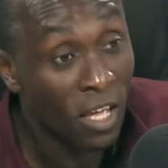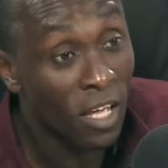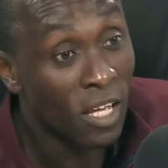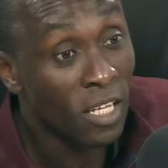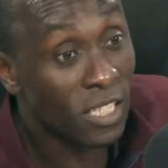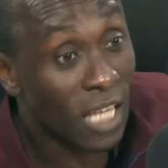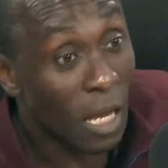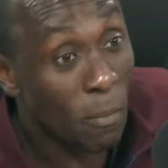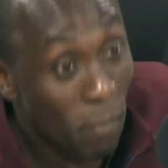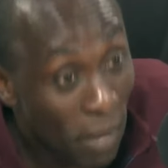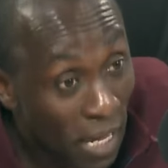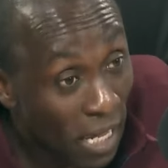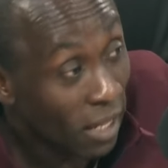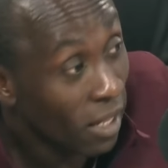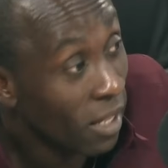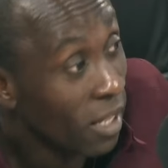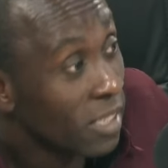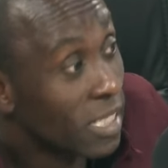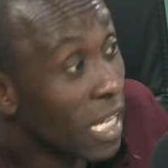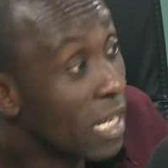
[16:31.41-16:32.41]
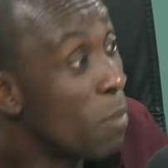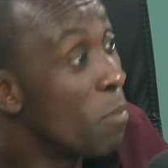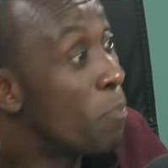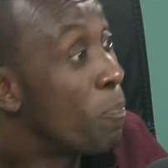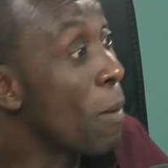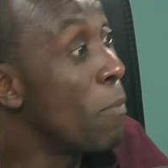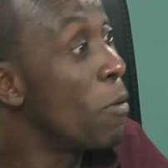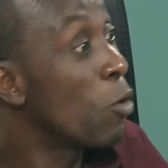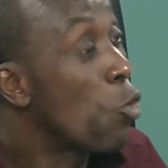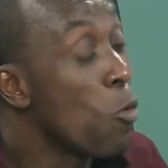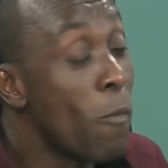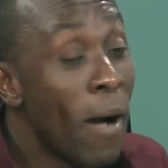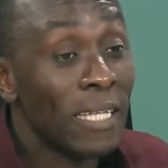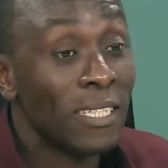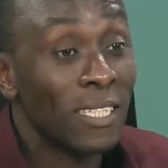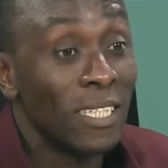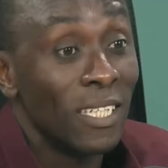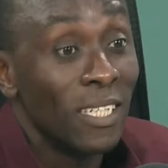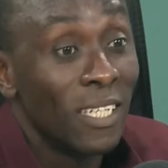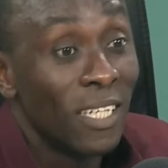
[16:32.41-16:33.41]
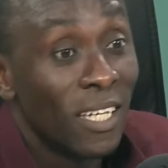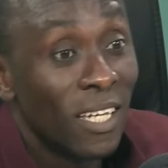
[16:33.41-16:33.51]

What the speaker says: say me, say them pay me Kumasi.